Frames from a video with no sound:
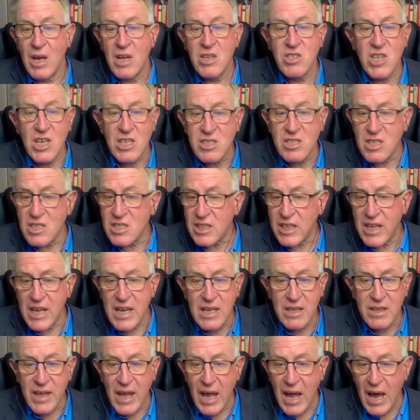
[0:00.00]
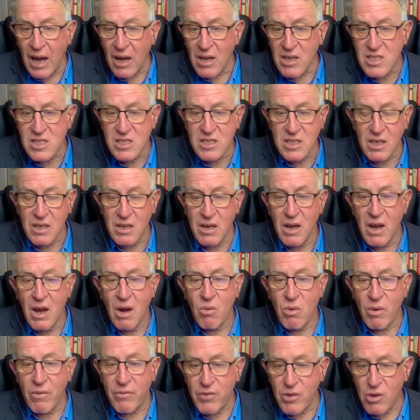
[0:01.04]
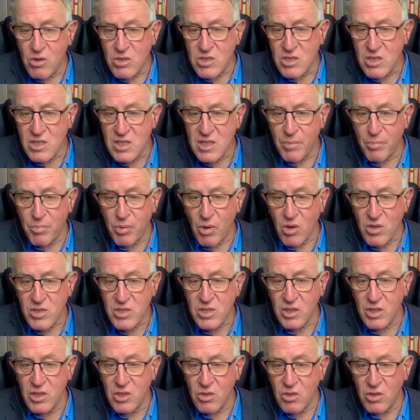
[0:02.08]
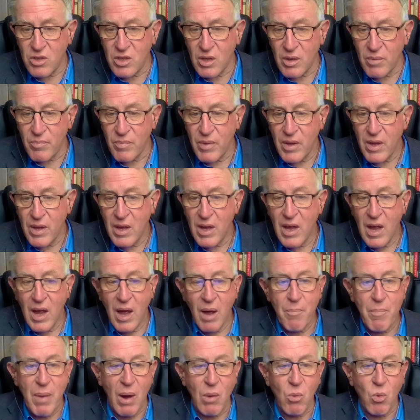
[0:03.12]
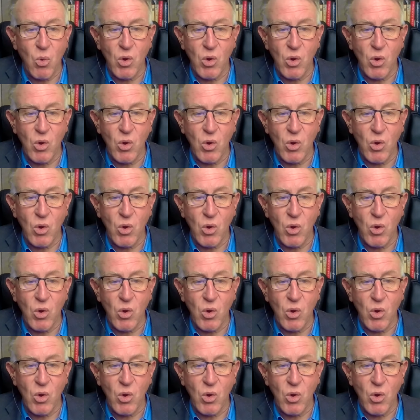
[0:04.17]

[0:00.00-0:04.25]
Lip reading: just as Keith Ellison refuses to prosecute them, but will